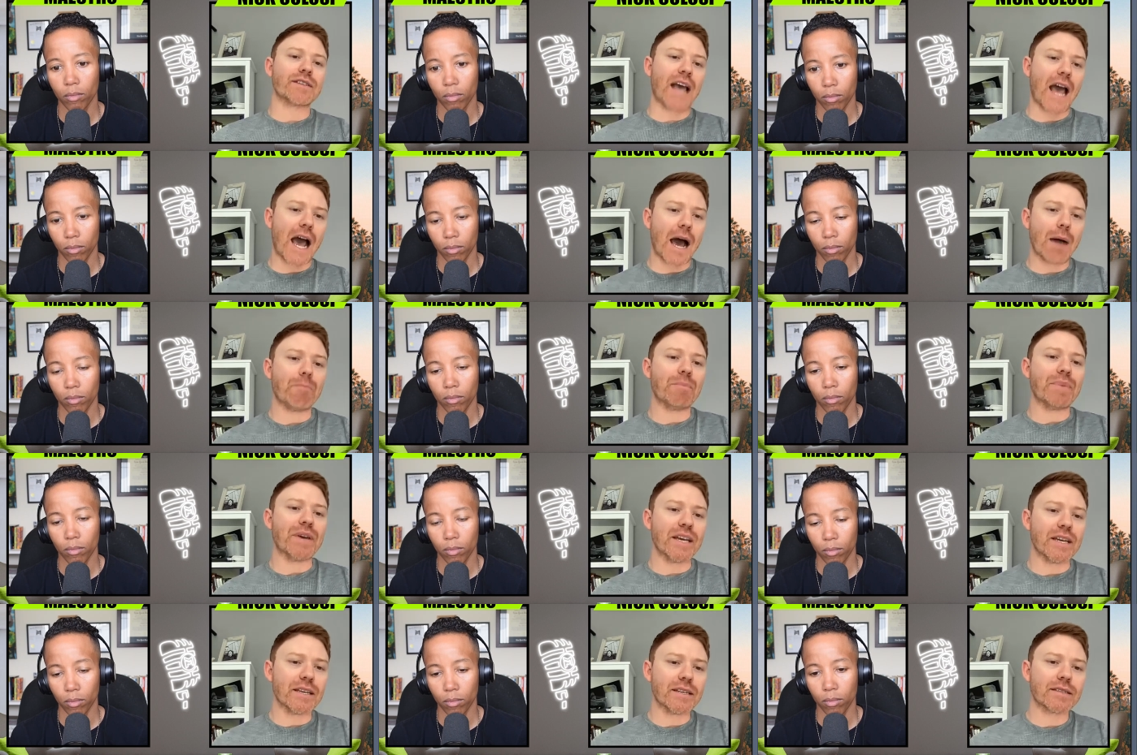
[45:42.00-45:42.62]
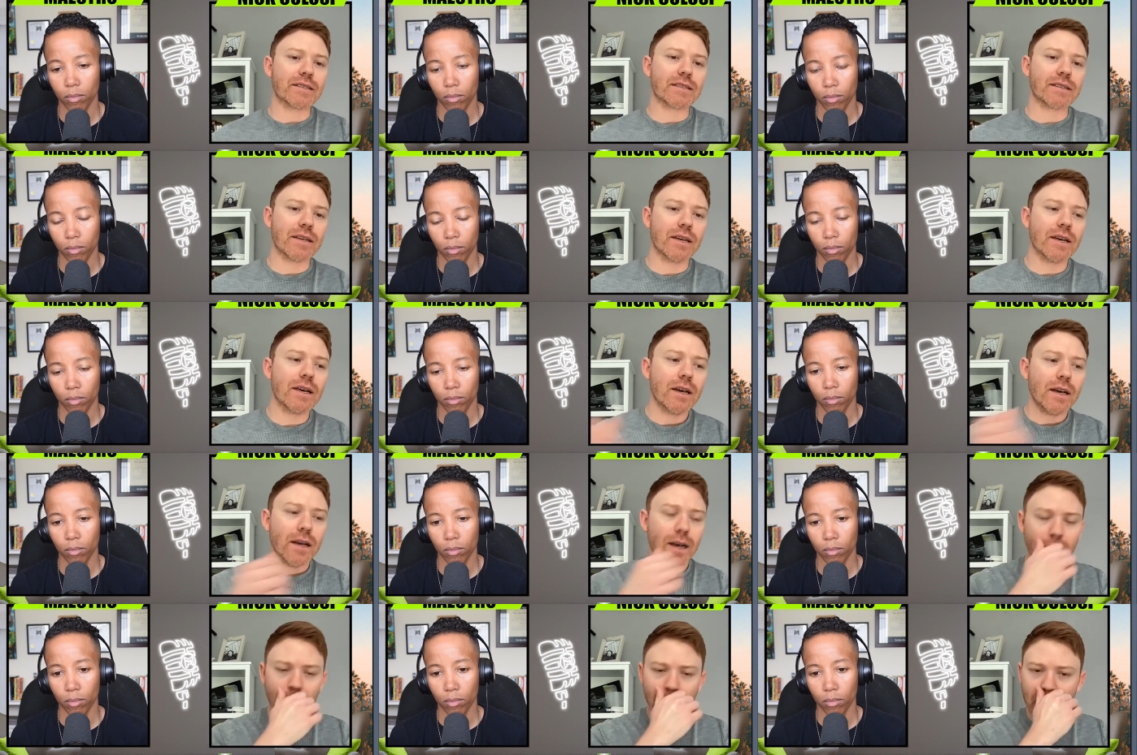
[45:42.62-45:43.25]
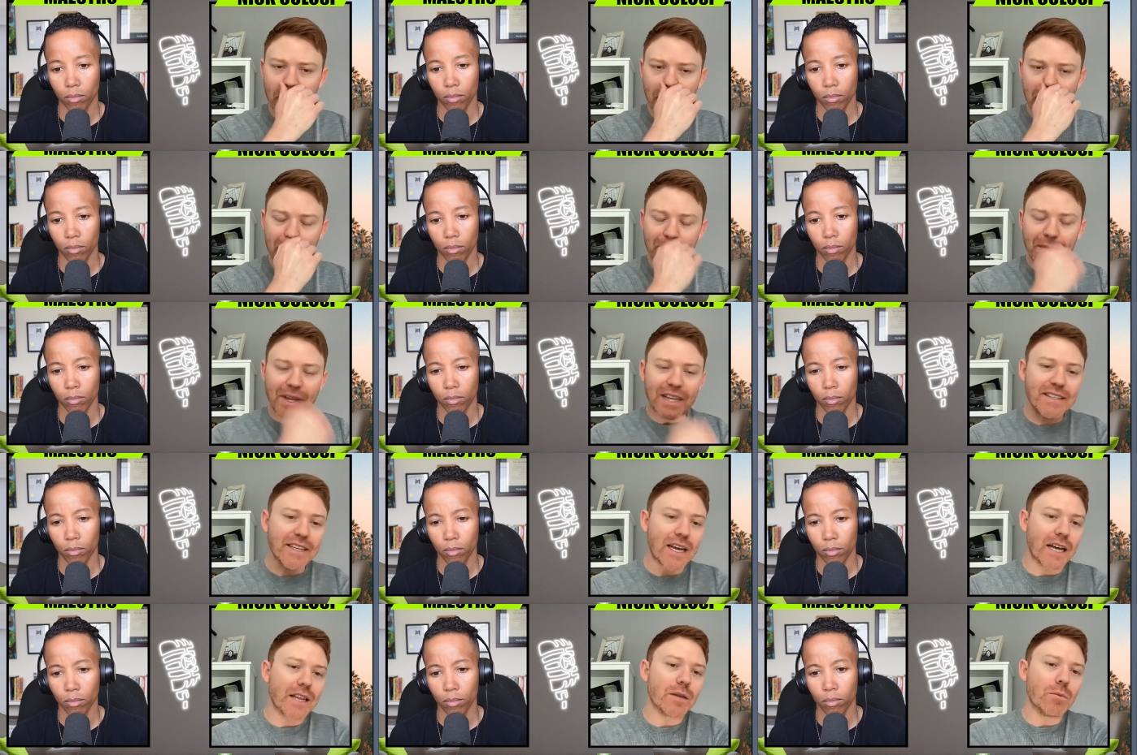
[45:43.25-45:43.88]
Speaker 1: app based. Um, that's
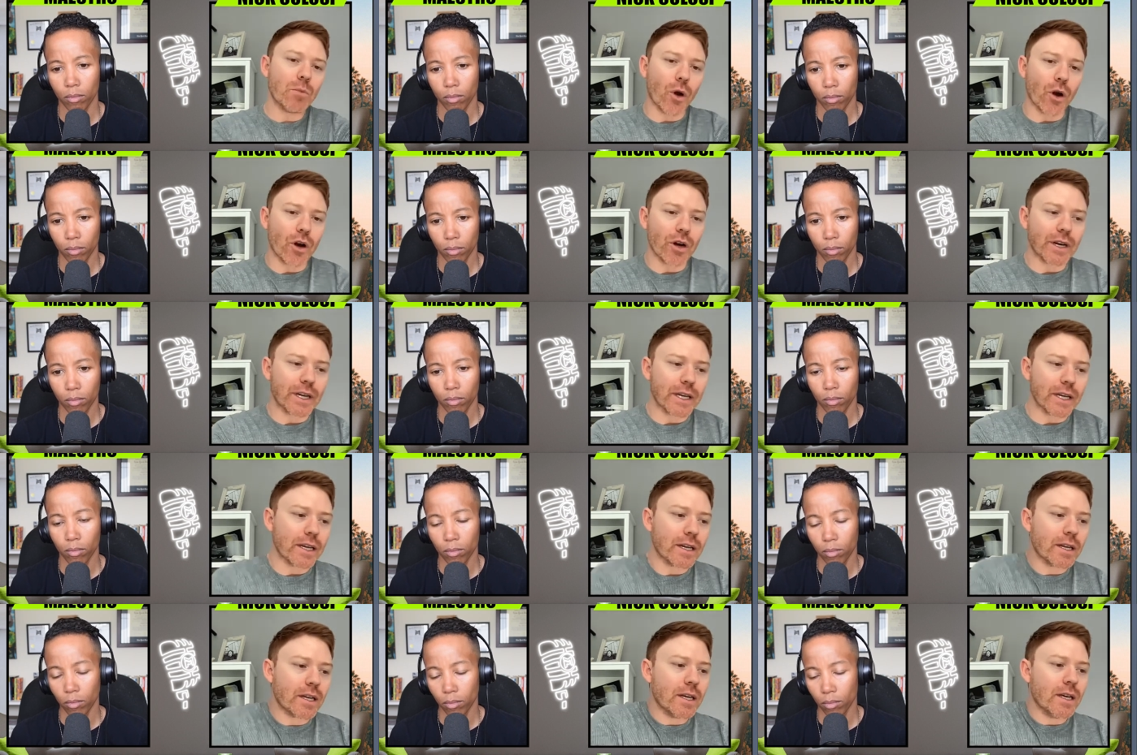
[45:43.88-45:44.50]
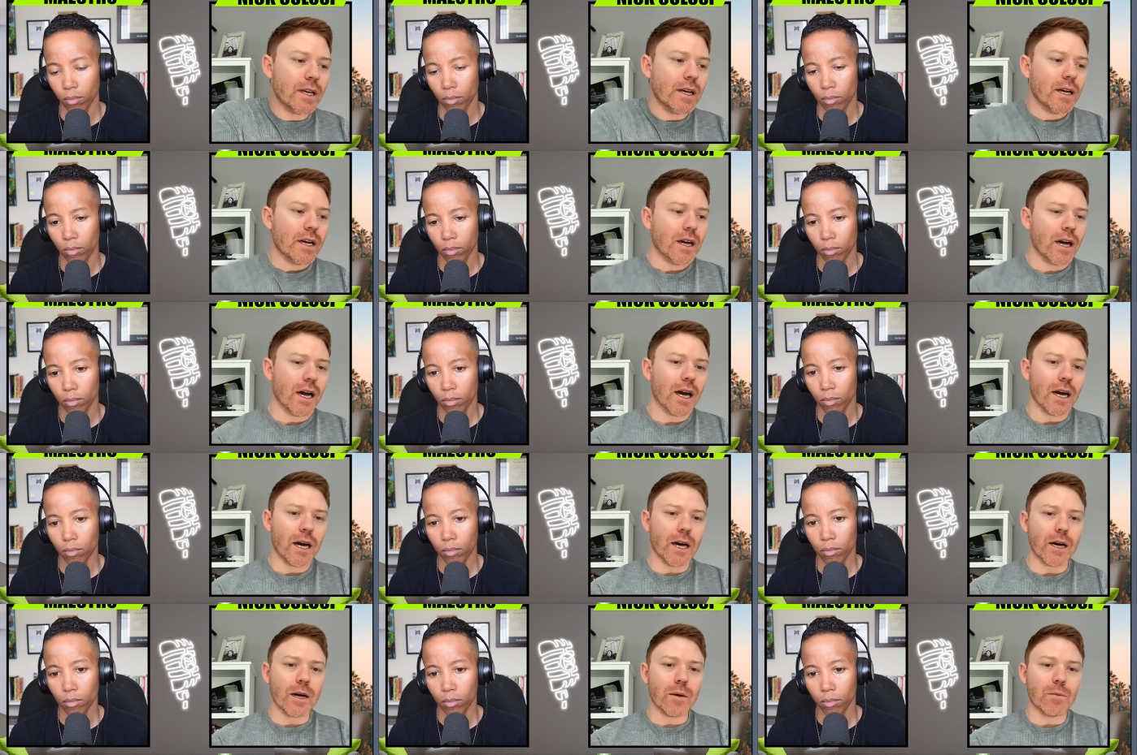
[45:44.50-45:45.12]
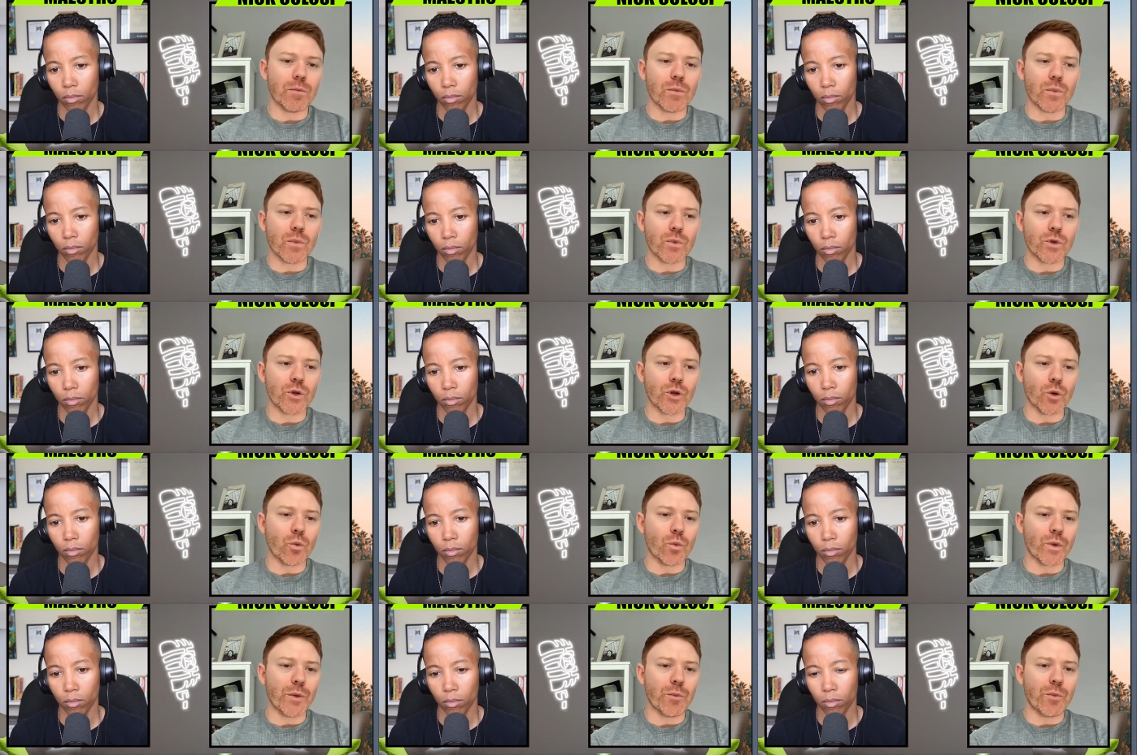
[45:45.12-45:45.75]
on the market. Um, you know,
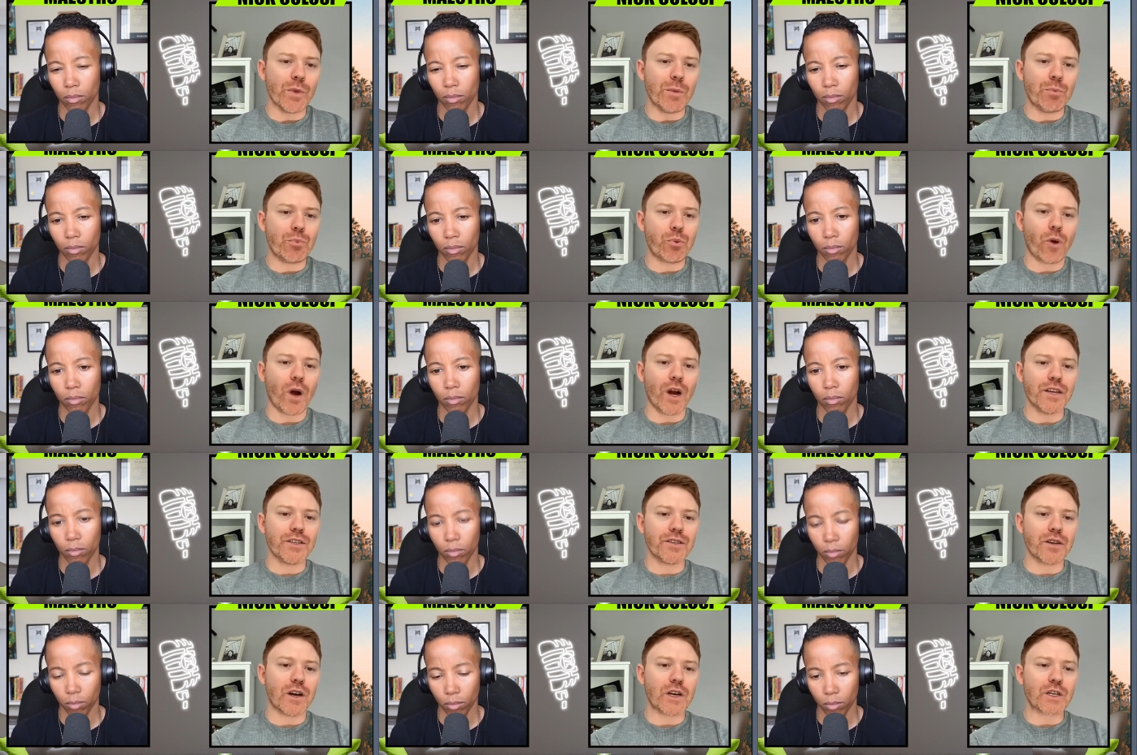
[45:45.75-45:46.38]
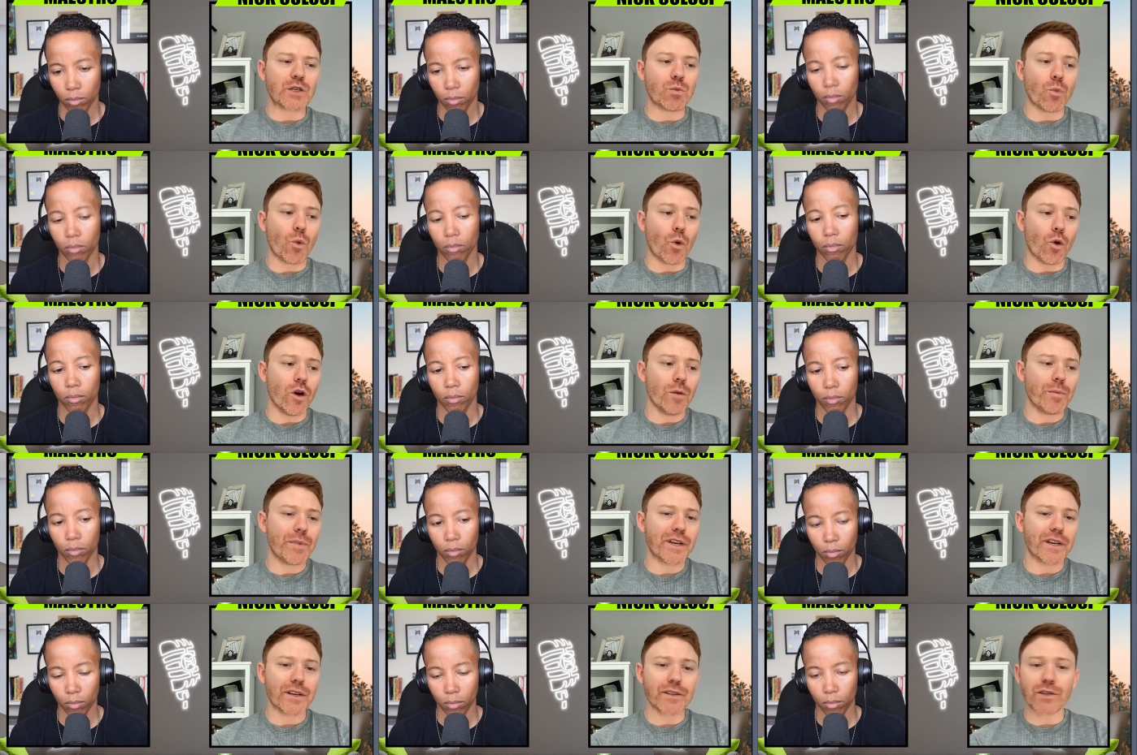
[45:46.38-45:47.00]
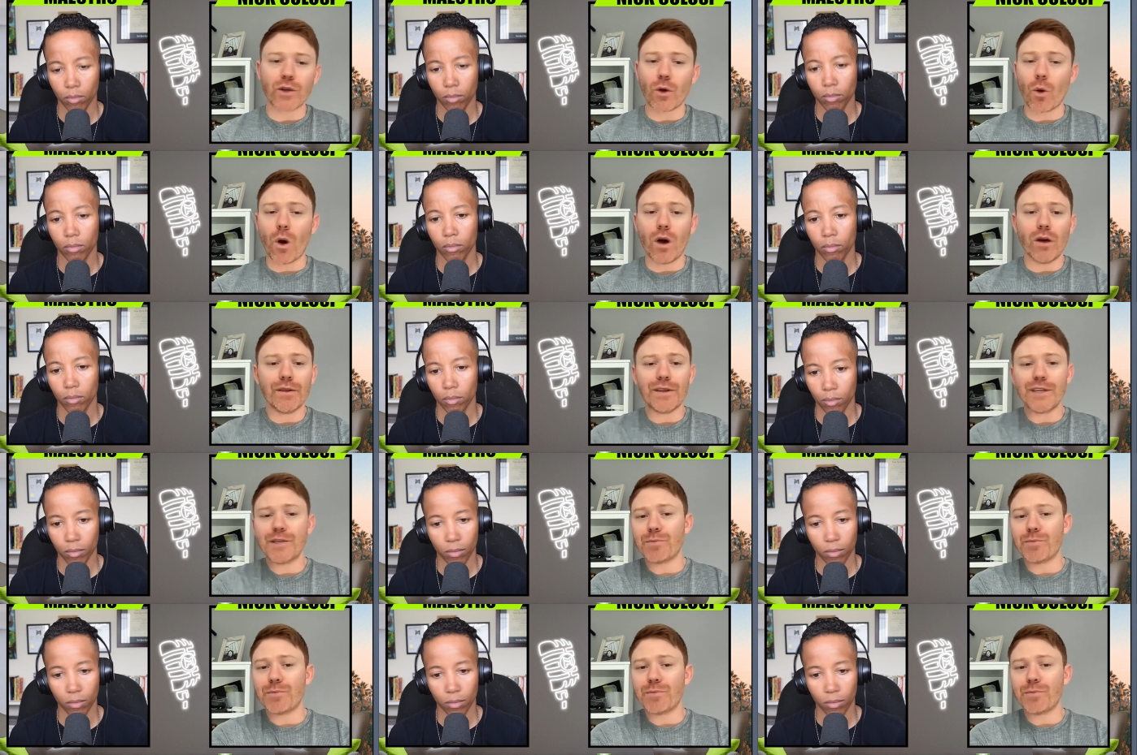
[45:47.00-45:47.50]
we, we price ours more because the quality is